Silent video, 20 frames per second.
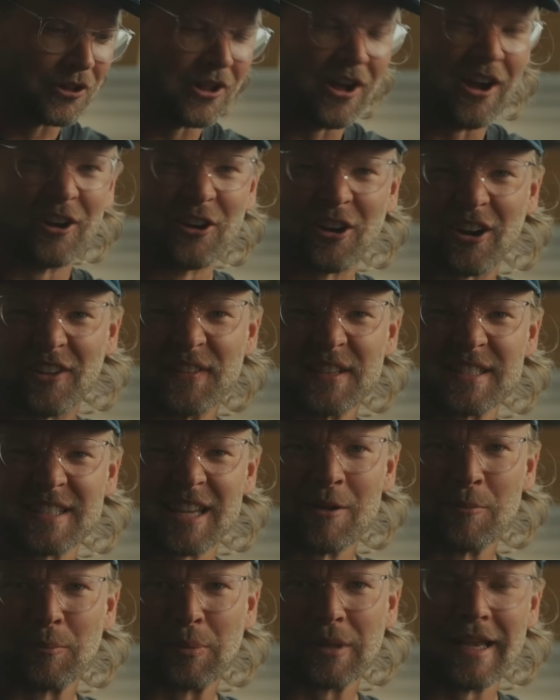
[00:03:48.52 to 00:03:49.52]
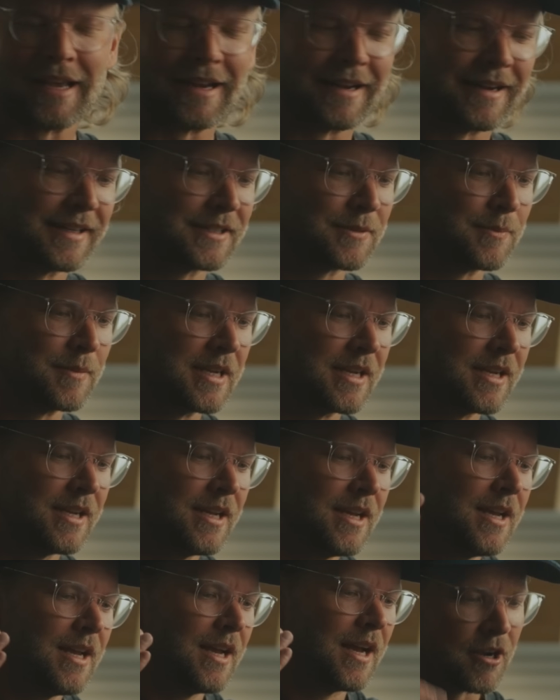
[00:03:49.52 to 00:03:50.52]
longer on the same planet as me.
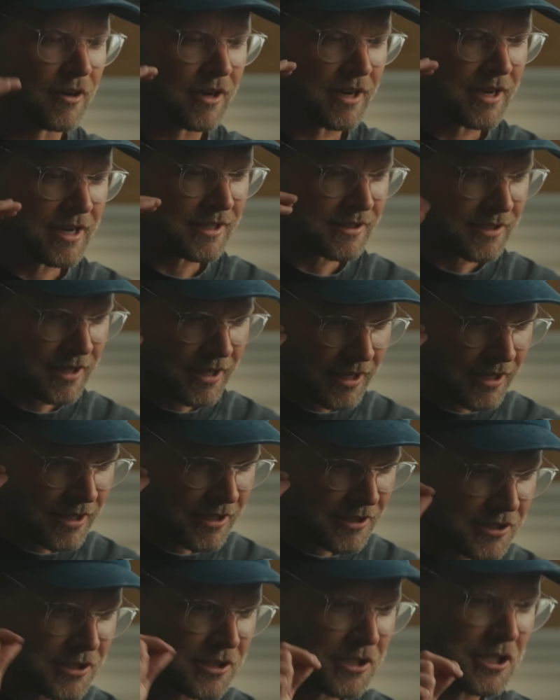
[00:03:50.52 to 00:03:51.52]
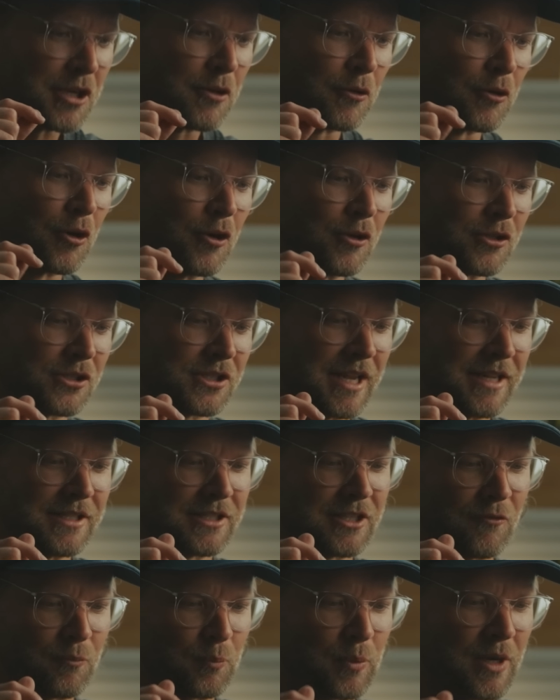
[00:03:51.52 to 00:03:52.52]
There is zero
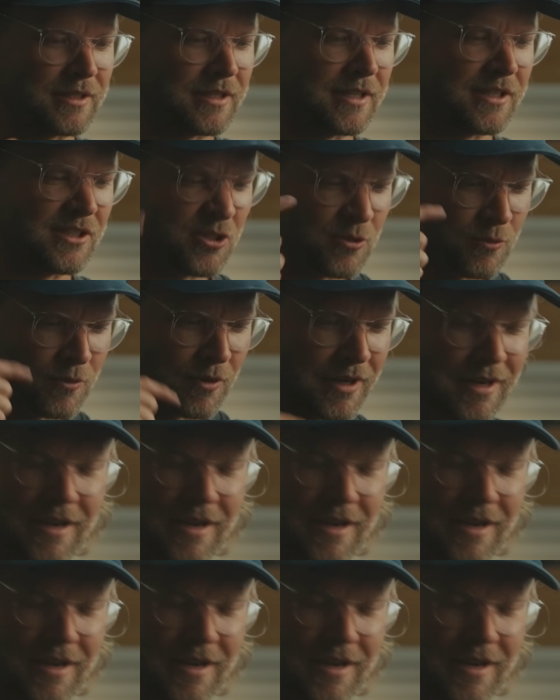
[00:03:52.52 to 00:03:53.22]
sense of presence. You are